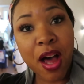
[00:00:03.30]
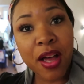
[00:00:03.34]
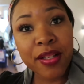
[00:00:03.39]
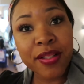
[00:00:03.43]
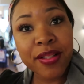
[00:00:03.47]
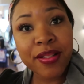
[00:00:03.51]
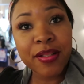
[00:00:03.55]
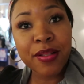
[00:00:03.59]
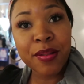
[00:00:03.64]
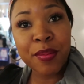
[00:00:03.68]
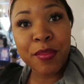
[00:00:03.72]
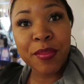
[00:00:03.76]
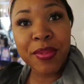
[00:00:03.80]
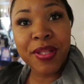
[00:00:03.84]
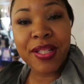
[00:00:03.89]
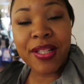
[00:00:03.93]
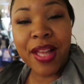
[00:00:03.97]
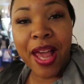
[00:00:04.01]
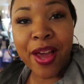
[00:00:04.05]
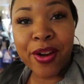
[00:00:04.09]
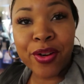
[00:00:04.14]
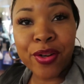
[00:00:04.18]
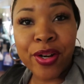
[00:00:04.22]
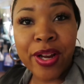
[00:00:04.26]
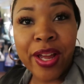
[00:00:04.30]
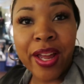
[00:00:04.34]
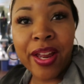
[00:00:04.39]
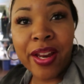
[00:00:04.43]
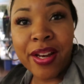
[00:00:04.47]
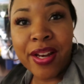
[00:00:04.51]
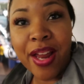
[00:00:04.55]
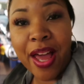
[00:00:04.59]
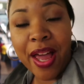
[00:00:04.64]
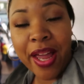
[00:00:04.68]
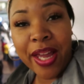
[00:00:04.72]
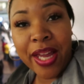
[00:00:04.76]
awesome Saturday
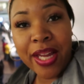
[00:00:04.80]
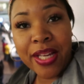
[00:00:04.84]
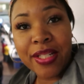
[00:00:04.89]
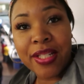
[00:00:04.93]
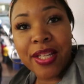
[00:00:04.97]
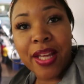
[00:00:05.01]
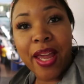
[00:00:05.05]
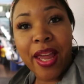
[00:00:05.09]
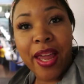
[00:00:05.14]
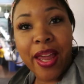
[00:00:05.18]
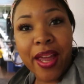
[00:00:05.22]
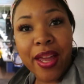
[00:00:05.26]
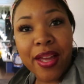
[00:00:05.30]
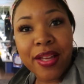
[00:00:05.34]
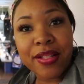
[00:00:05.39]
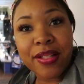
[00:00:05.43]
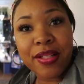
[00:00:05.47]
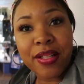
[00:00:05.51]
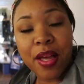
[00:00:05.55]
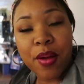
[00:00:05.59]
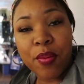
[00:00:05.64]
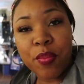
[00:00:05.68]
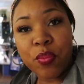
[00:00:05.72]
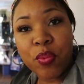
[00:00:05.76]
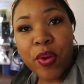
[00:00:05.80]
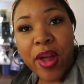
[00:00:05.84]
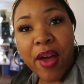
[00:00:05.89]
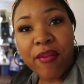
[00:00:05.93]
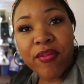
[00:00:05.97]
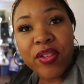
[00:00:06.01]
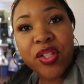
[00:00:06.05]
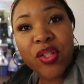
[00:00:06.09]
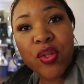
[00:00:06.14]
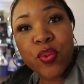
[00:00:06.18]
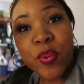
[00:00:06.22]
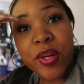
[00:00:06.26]
night, and um, we have
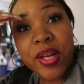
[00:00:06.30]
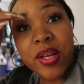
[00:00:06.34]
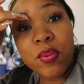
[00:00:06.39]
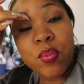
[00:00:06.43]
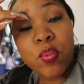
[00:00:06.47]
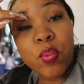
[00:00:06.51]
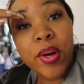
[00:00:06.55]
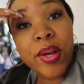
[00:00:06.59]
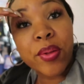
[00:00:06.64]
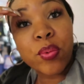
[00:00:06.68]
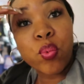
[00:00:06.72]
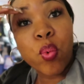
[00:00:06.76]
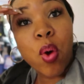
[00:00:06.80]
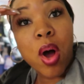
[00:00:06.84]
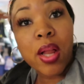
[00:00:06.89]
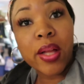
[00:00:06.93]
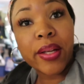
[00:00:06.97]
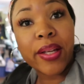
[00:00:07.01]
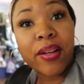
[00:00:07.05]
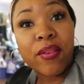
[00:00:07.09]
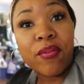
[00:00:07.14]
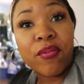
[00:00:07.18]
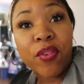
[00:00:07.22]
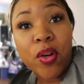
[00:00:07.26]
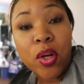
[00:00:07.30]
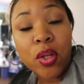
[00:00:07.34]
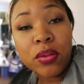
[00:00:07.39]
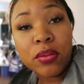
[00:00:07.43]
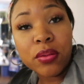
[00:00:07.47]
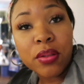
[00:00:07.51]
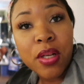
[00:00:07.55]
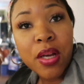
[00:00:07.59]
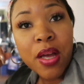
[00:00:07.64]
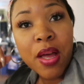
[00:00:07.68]
a suite with Wallach and Volt,